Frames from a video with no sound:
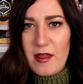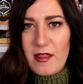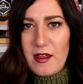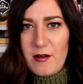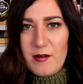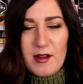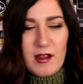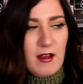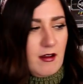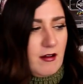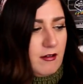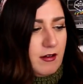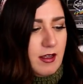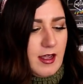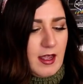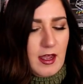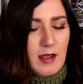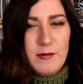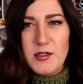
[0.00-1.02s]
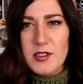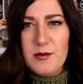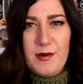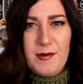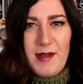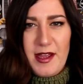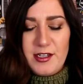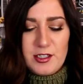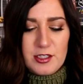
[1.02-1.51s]
there we go. Look at I'm
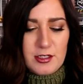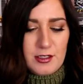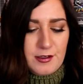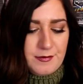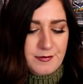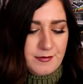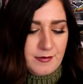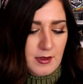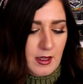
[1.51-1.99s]
super magical.